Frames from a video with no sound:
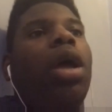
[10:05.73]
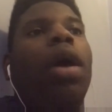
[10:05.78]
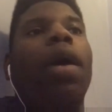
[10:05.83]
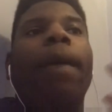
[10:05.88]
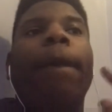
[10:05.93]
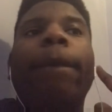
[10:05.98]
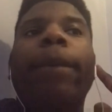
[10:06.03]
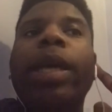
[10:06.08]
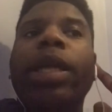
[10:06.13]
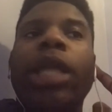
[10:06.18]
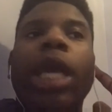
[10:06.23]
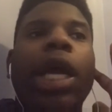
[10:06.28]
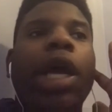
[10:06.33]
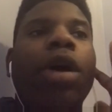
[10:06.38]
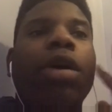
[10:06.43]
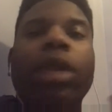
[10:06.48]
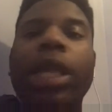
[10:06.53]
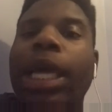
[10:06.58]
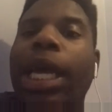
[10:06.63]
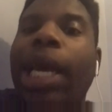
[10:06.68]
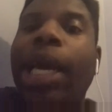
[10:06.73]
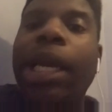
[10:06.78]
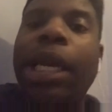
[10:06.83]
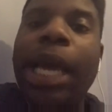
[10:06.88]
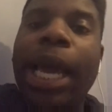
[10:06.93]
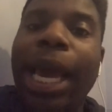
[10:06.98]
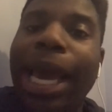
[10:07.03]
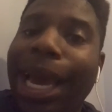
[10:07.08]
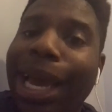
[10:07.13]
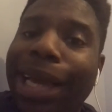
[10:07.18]
But they only
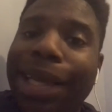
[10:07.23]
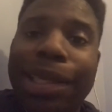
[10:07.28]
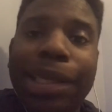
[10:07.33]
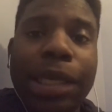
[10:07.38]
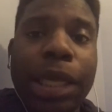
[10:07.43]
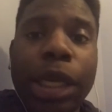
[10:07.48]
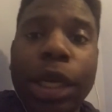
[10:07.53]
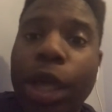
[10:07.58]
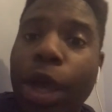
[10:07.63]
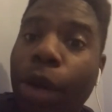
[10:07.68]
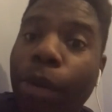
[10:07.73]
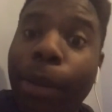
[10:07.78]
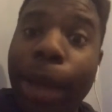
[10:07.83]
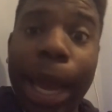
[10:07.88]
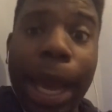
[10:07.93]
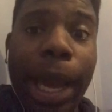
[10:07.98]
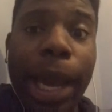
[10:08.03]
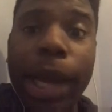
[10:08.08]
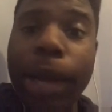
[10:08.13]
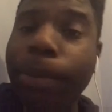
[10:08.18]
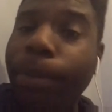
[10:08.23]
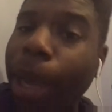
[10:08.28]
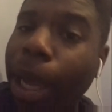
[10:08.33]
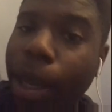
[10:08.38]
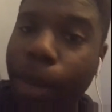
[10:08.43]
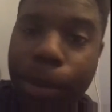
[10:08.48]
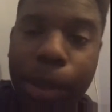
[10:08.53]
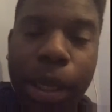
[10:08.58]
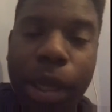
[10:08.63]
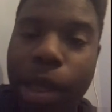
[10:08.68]
enhancing your bag,
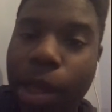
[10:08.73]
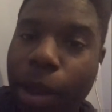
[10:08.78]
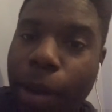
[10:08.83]
baby.